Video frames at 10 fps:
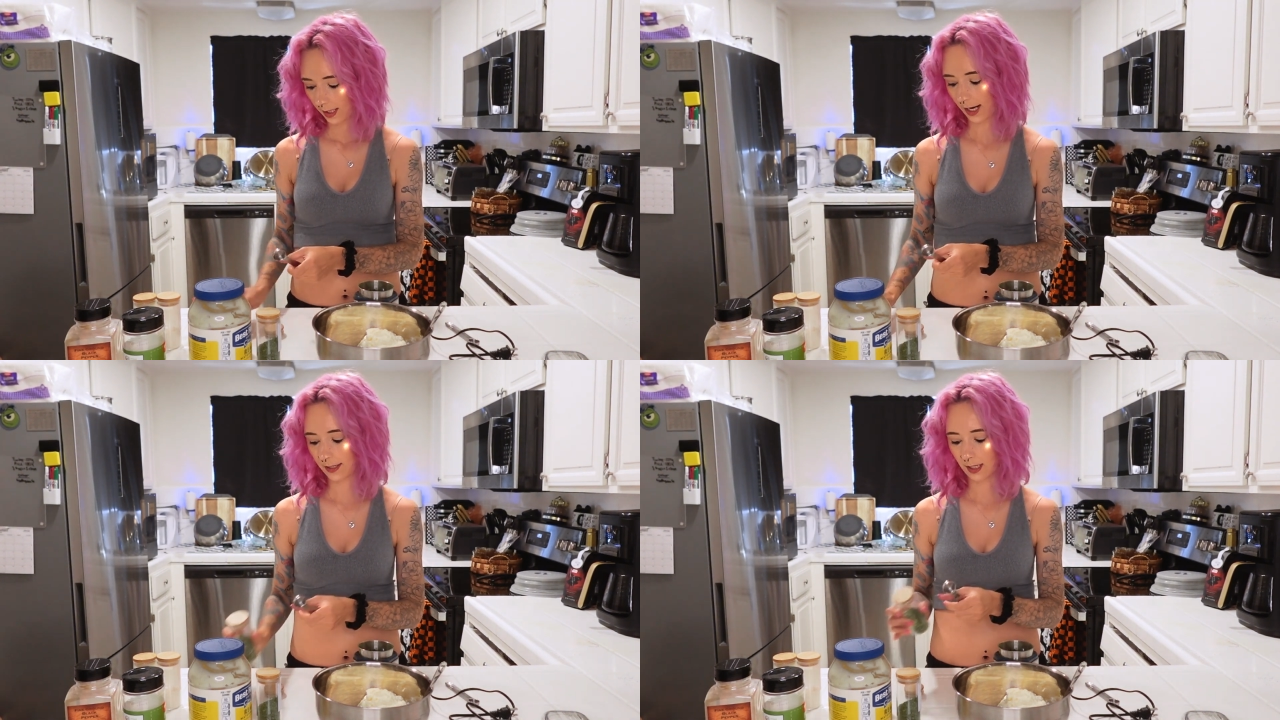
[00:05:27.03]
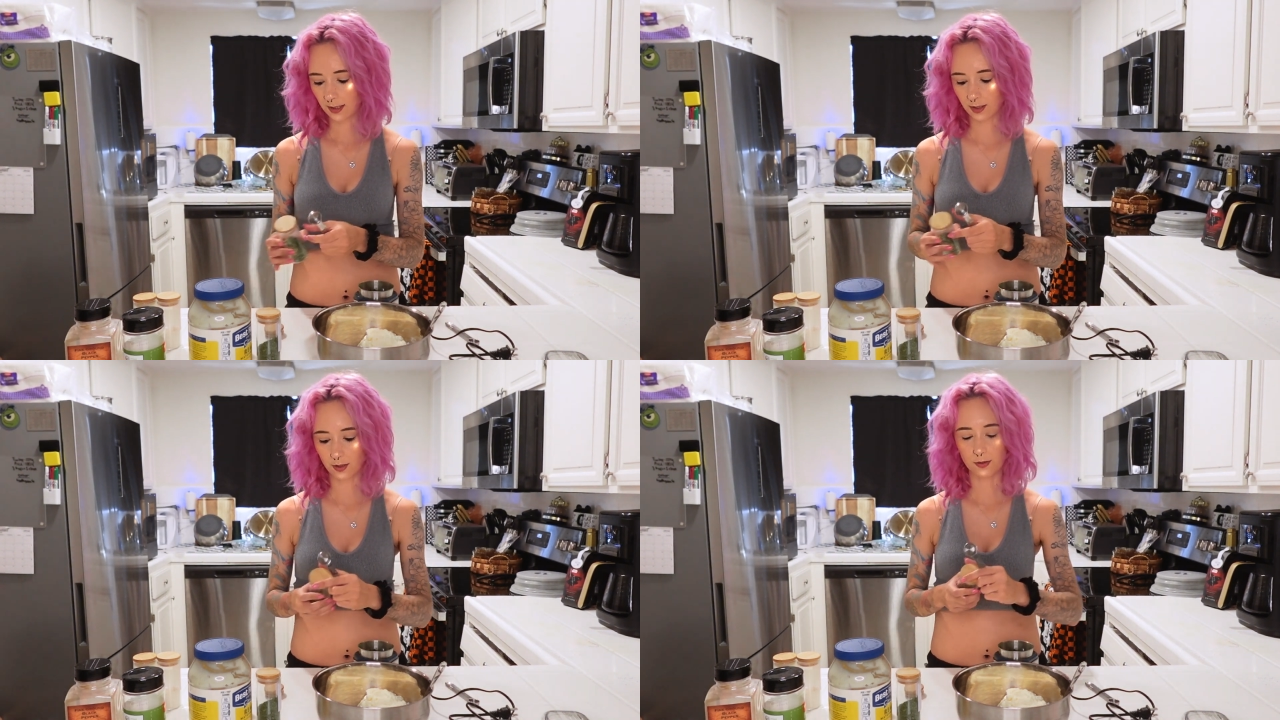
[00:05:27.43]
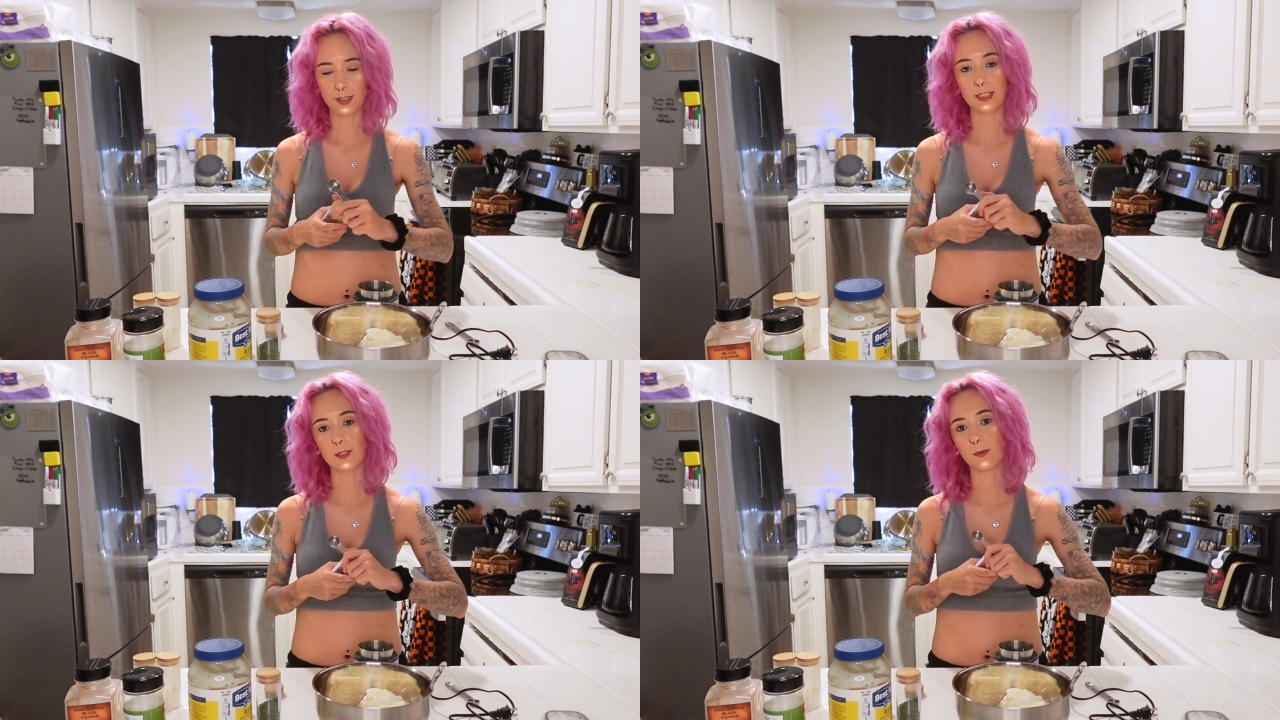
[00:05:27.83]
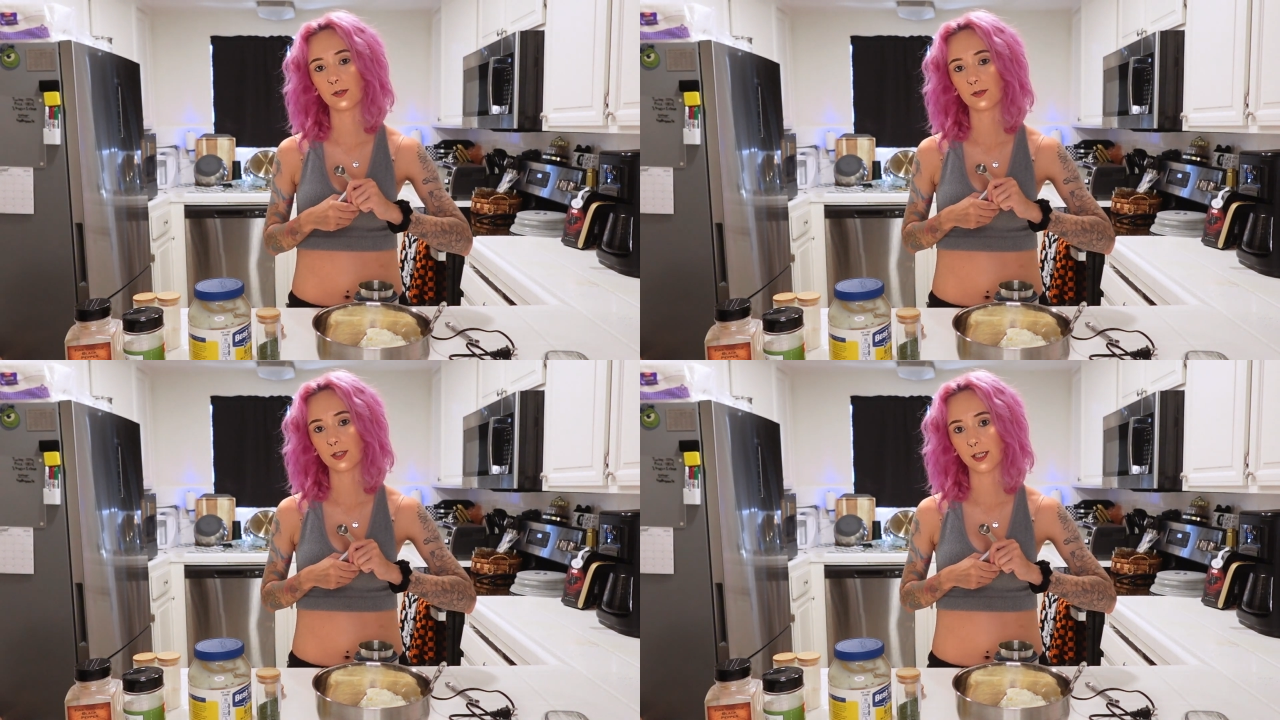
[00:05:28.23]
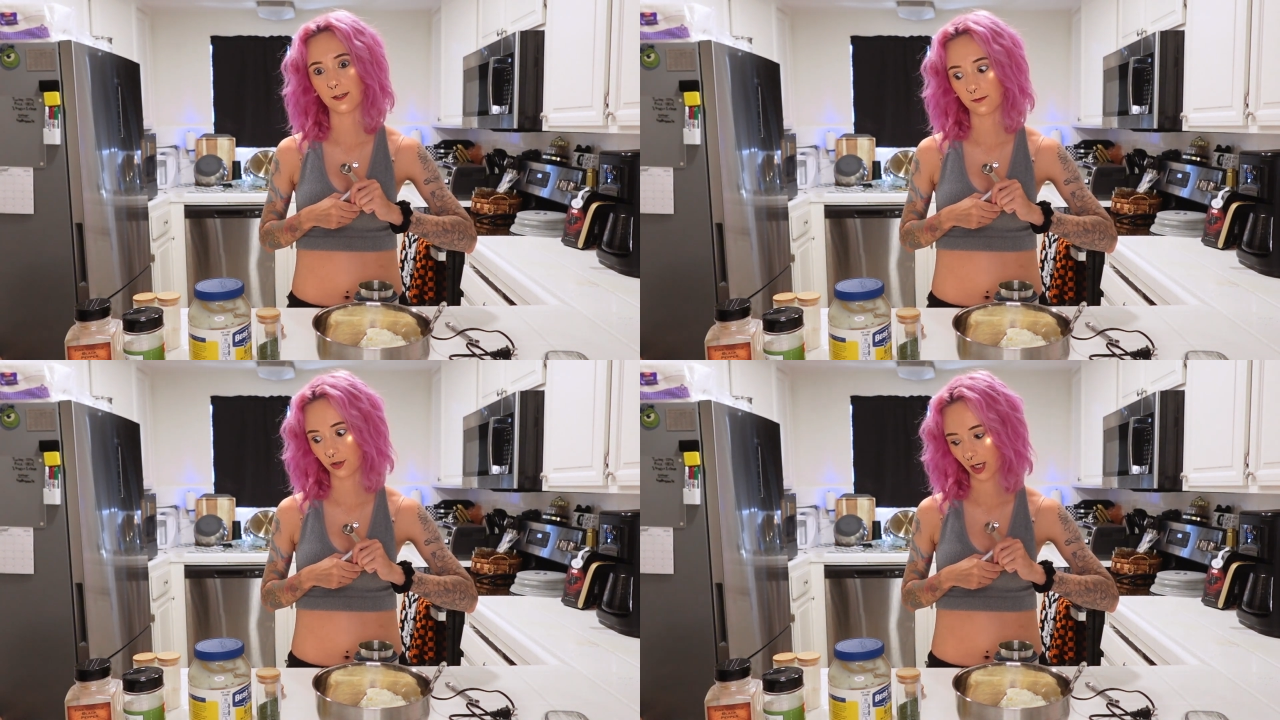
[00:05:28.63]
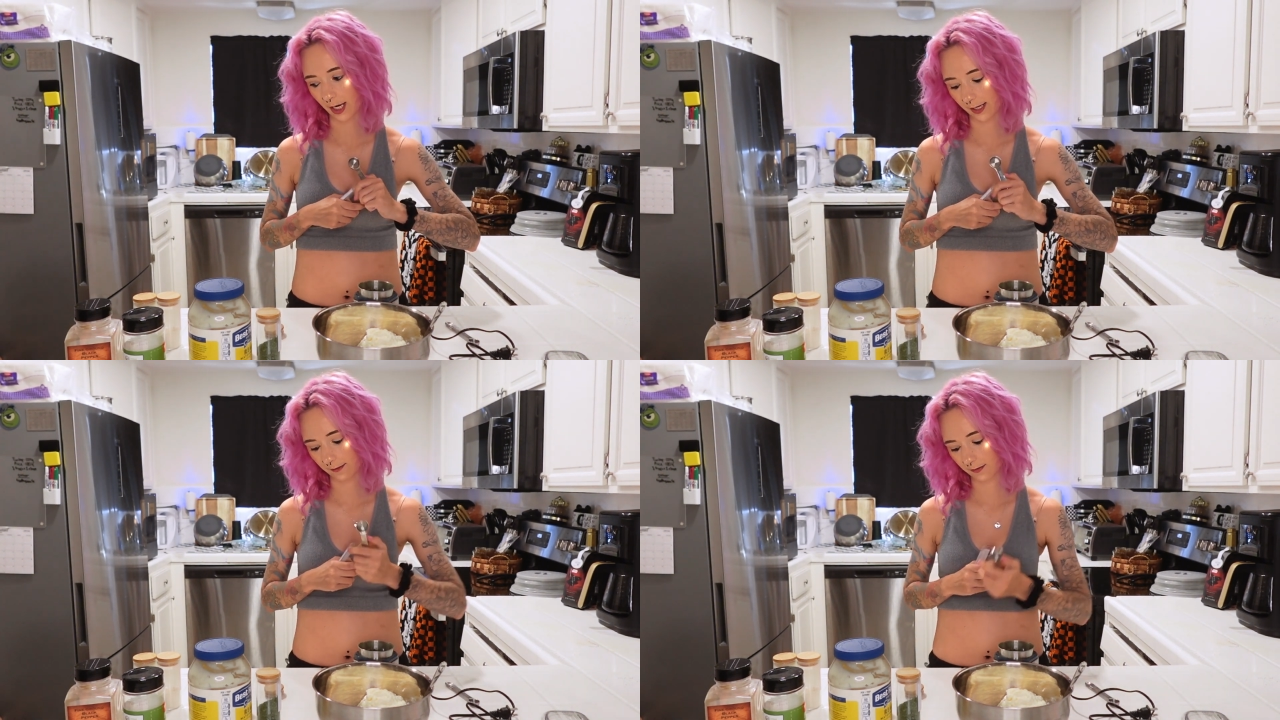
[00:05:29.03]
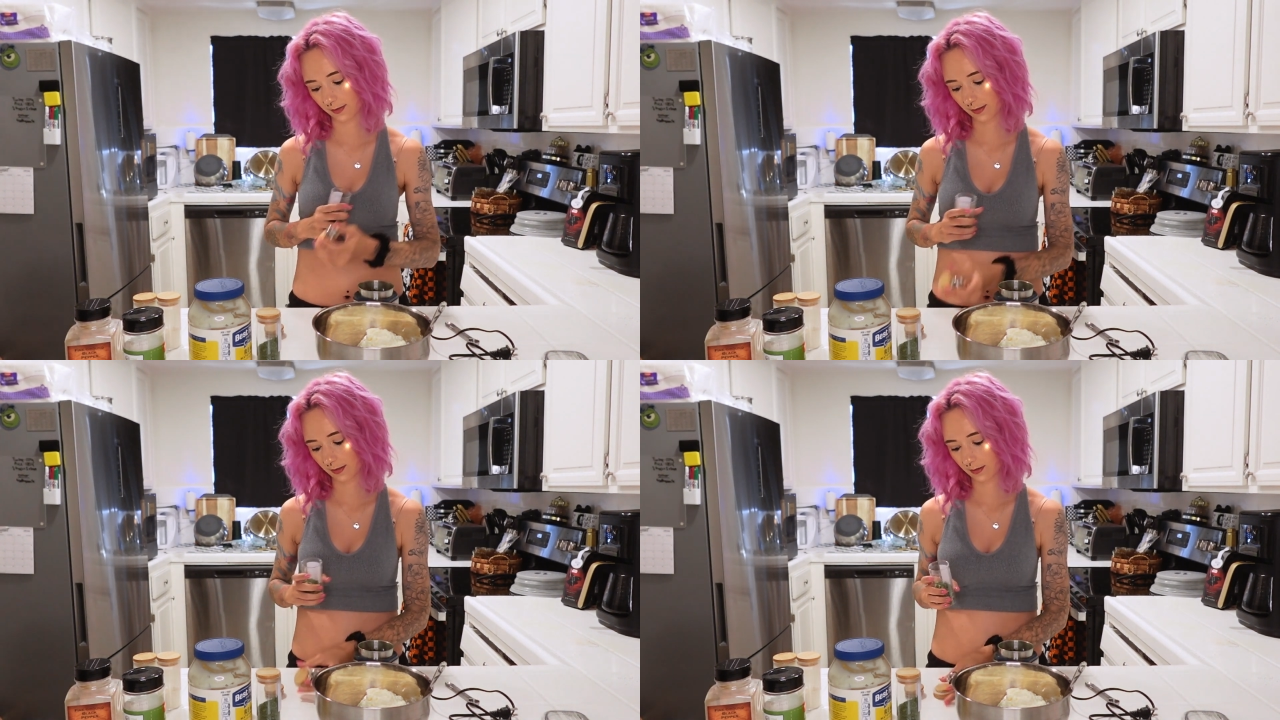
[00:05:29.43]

and then 2 teaspoons of chives.